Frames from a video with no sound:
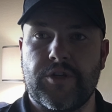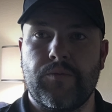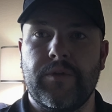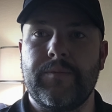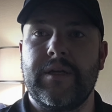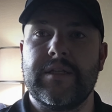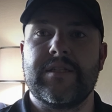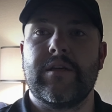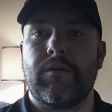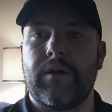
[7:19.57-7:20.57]
you should really be
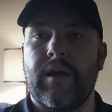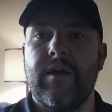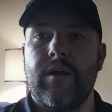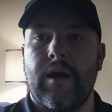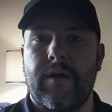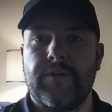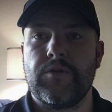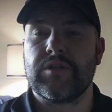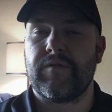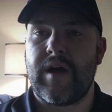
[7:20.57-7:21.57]
considering the
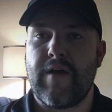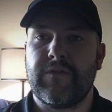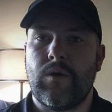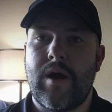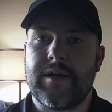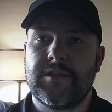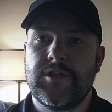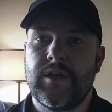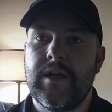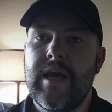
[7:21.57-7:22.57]
use of high flow
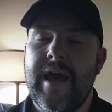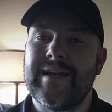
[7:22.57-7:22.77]
oxygen.